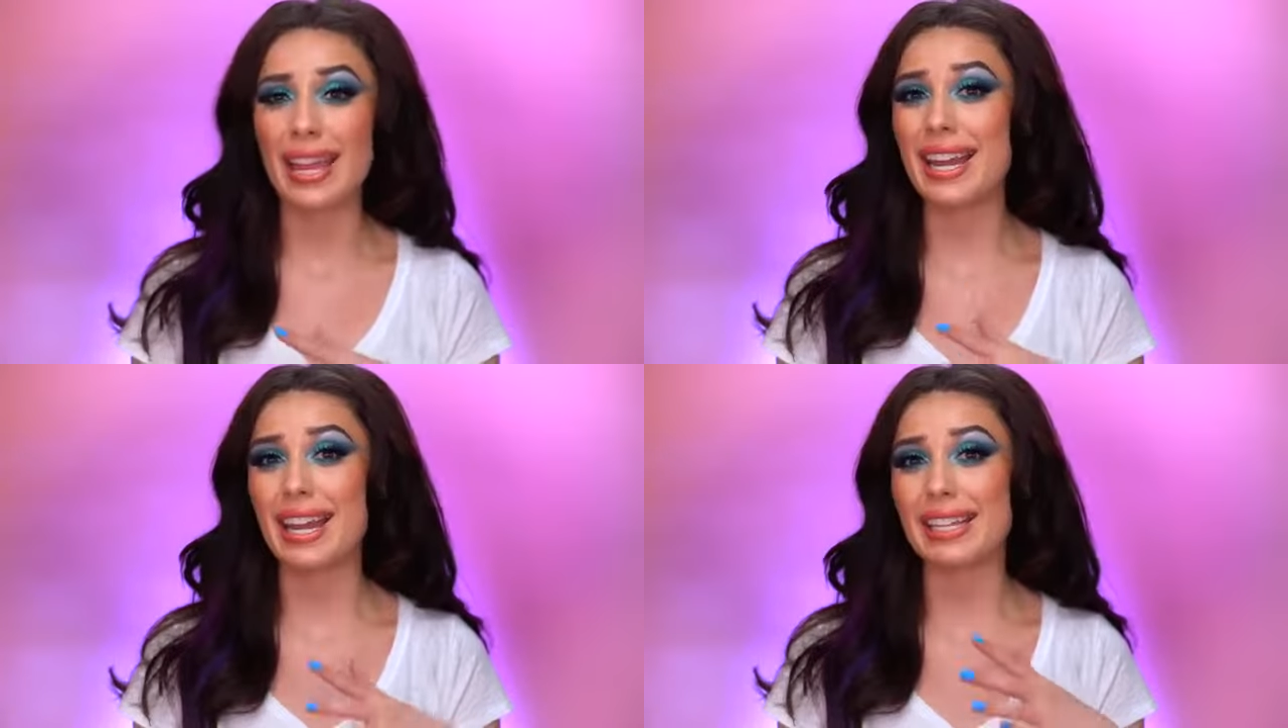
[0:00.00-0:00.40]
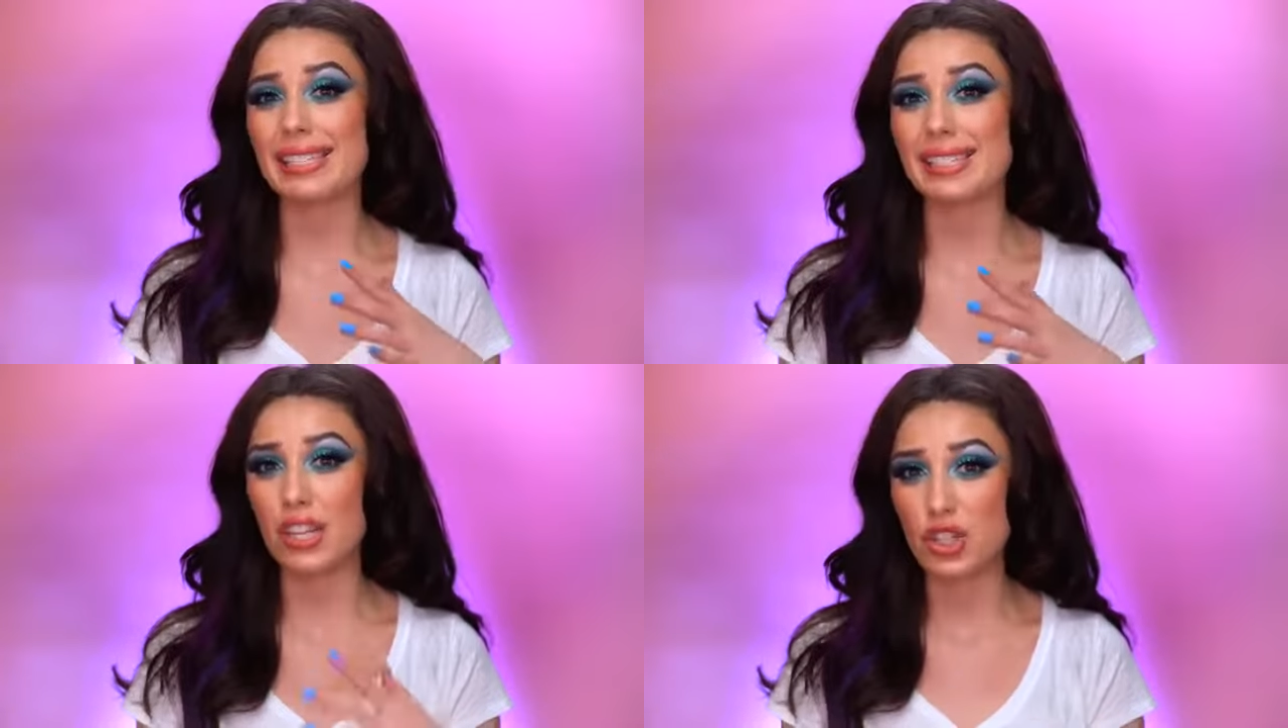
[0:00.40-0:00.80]
in
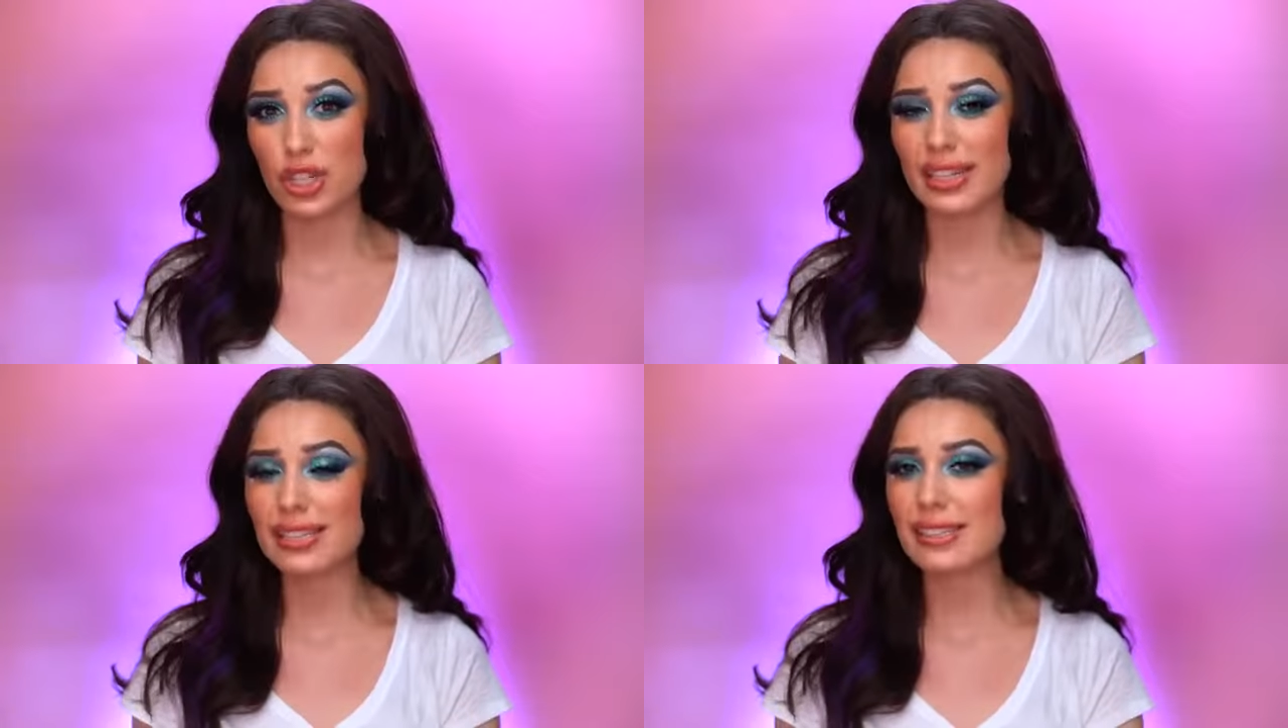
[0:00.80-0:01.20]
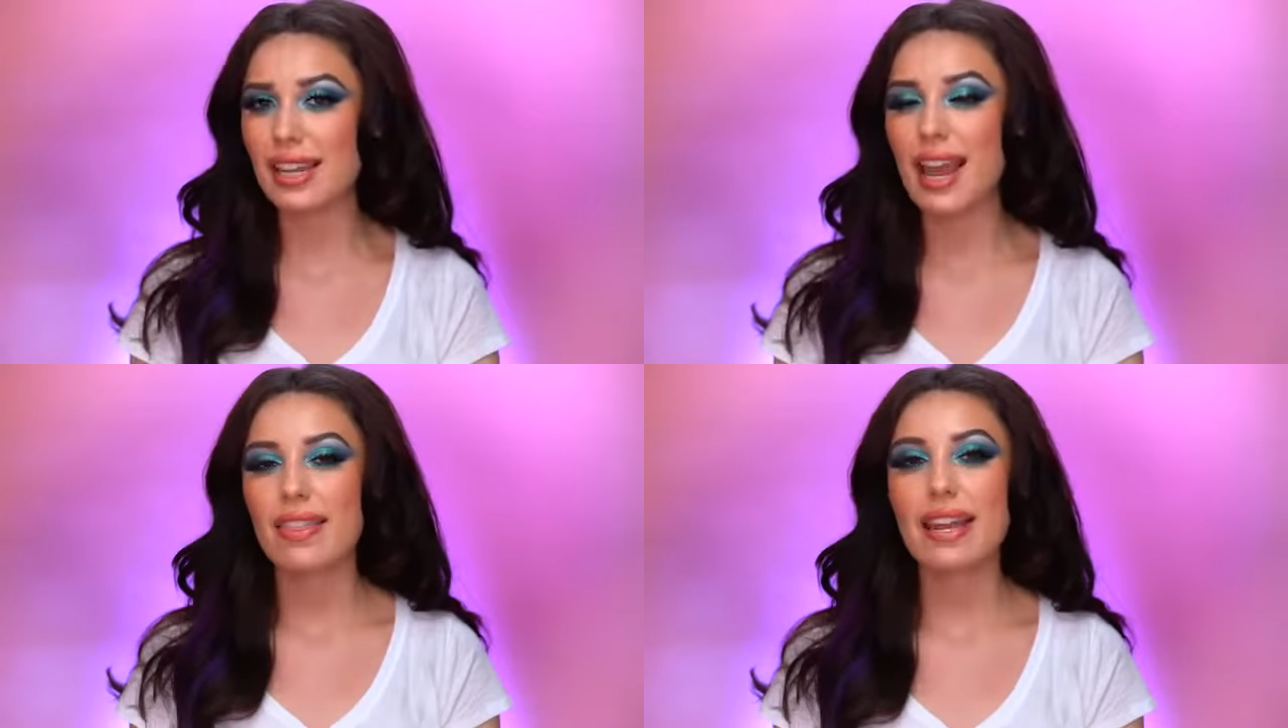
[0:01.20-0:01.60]

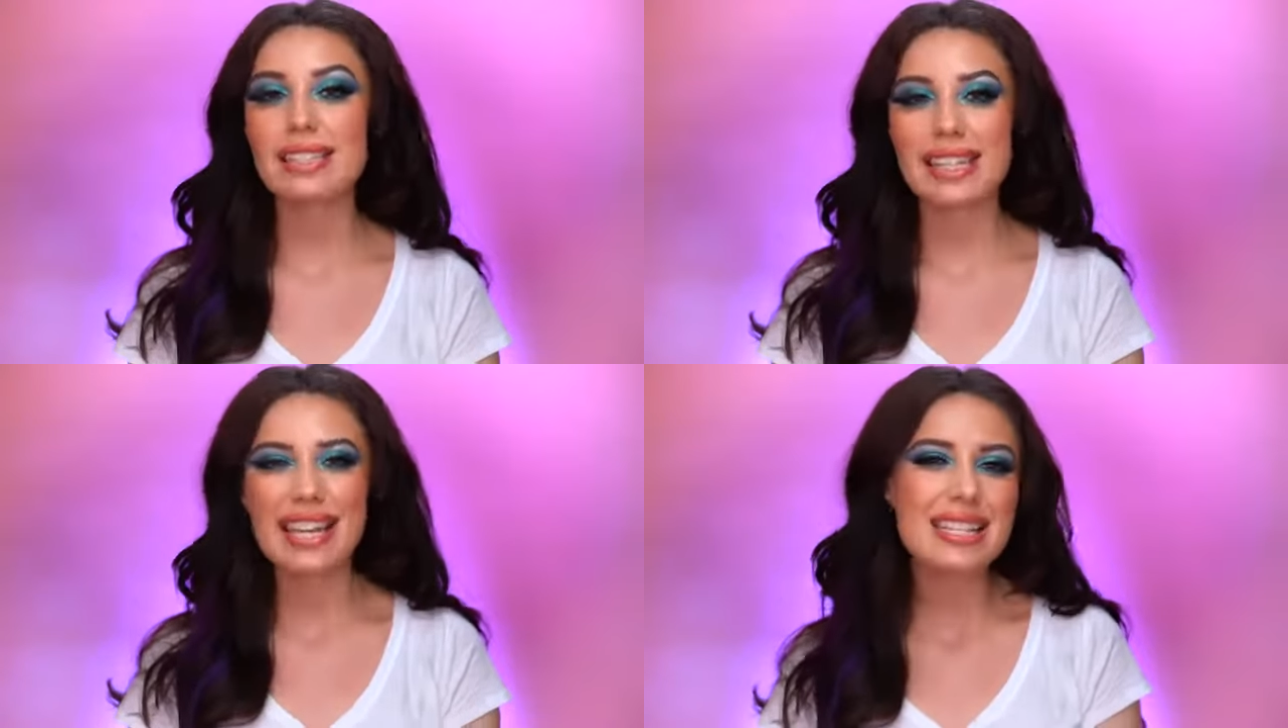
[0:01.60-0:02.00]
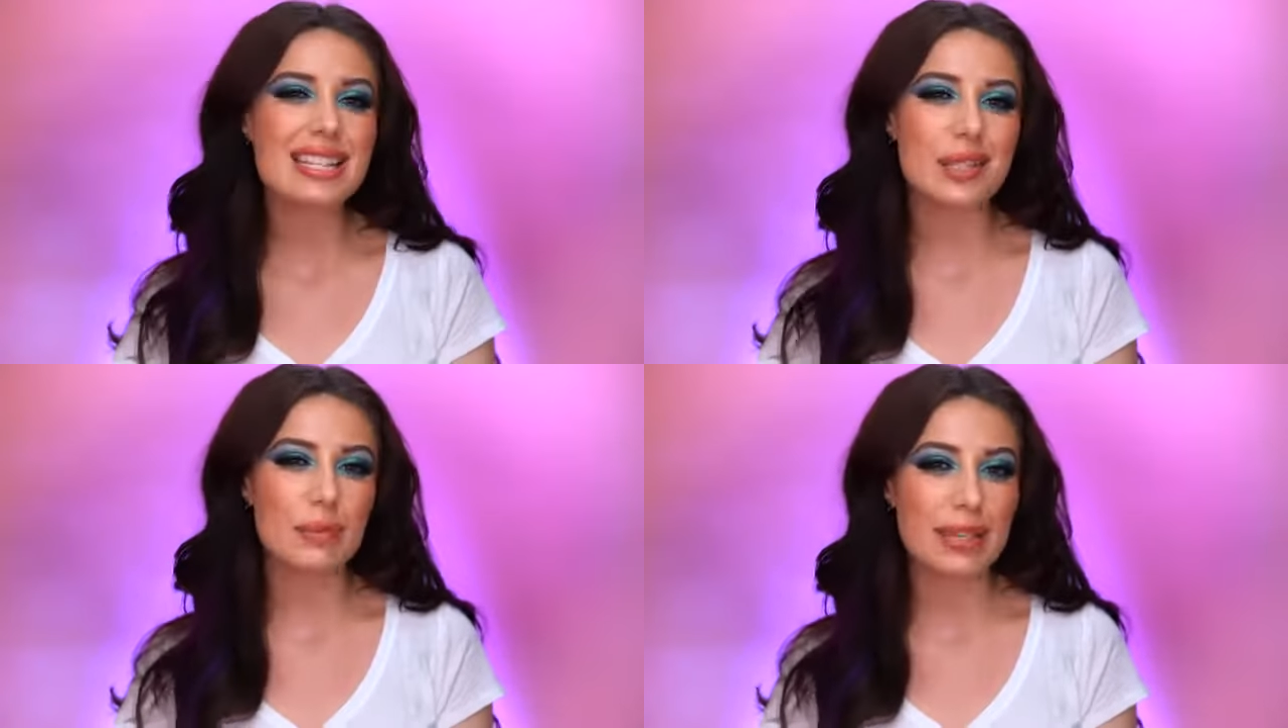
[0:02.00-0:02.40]
extensions that it's
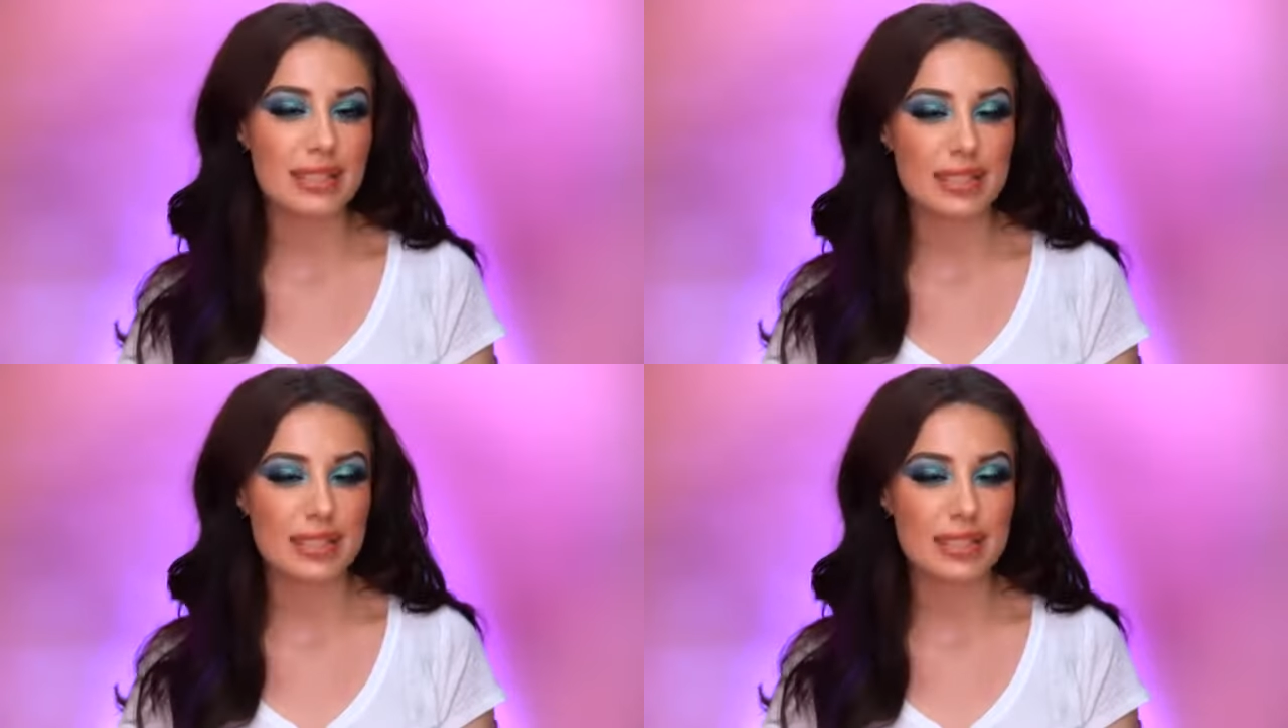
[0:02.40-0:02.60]
easy to miss a